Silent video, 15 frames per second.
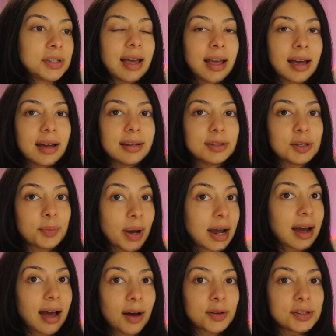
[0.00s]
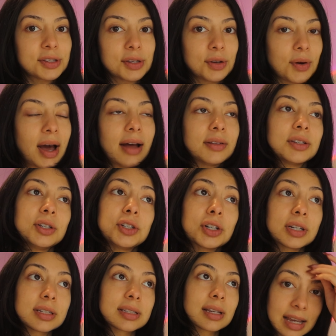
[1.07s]
and to buy a house you have to
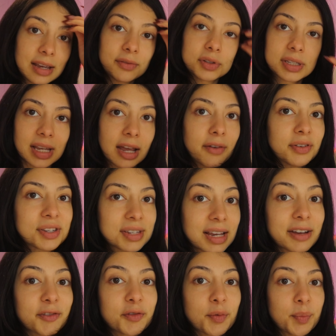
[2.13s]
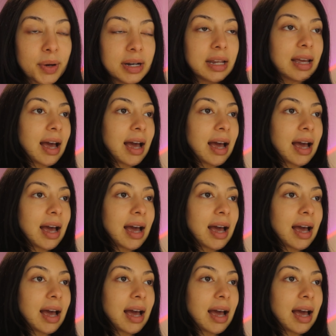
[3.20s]
just save money,